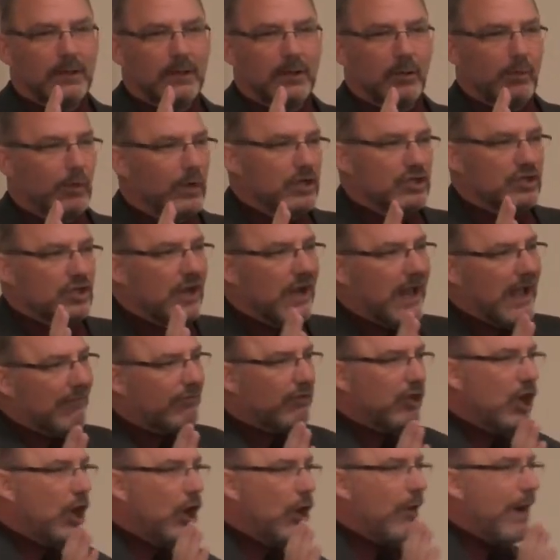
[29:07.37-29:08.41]
We shouldn't have
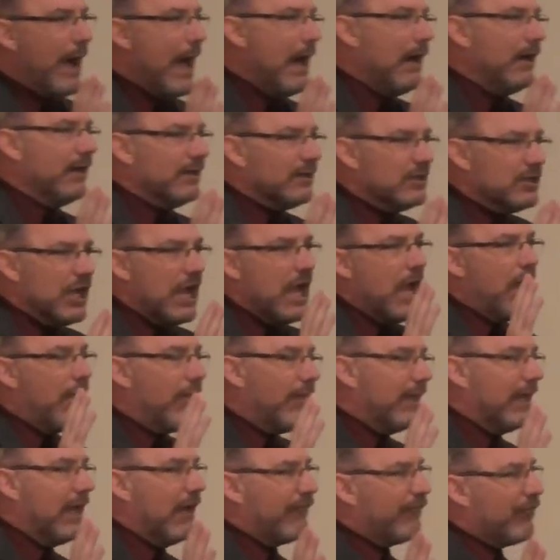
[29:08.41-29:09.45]
to go out and
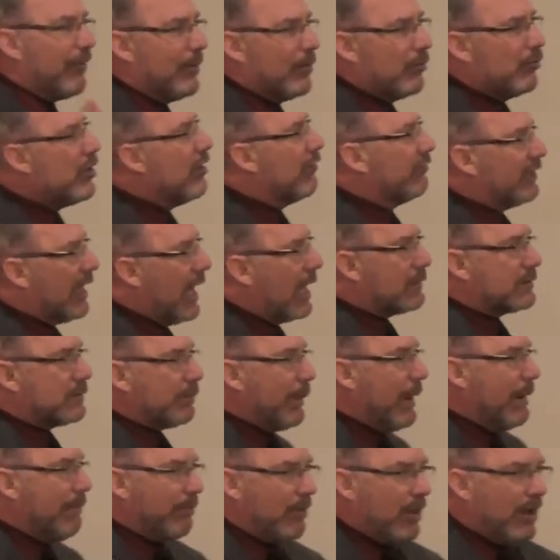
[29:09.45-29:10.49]
yelling it from the rooftops. People